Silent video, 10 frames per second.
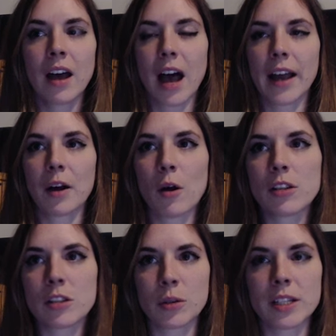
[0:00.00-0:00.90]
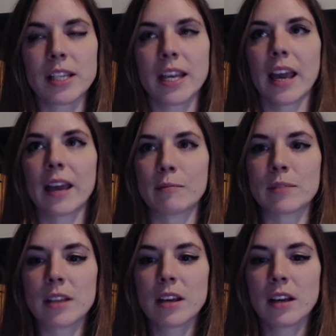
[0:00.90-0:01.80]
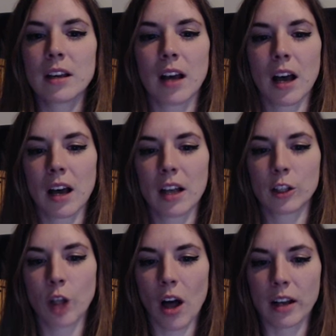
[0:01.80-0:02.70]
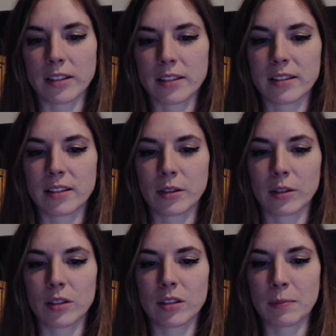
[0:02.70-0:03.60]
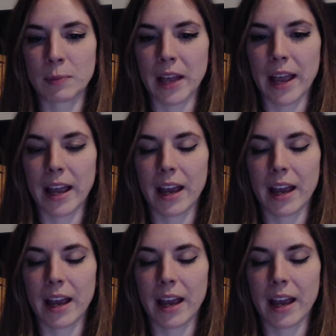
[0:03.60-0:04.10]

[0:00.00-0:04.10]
I got all sorts of games logged to play.